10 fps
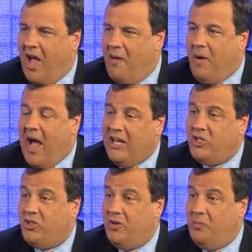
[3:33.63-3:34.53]
I
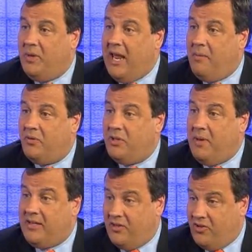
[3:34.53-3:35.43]
shouldn't be able to
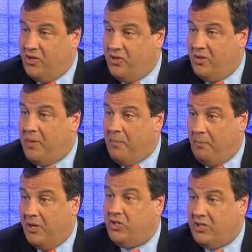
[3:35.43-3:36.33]
make decisions
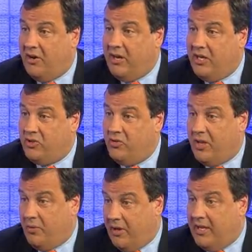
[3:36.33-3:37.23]
about budgetary issues
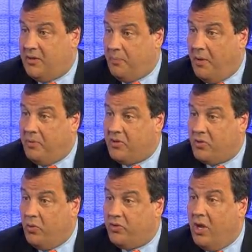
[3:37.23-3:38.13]
that relate to public
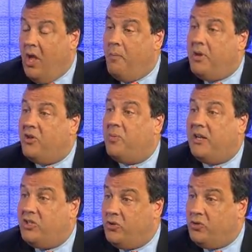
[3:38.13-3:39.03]
schools because
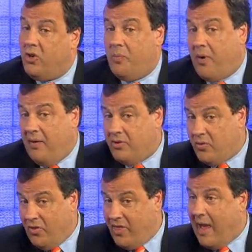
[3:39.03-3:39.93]
my children go to private
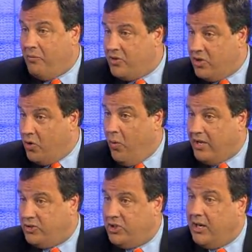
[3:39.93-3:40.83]
school? That was the question.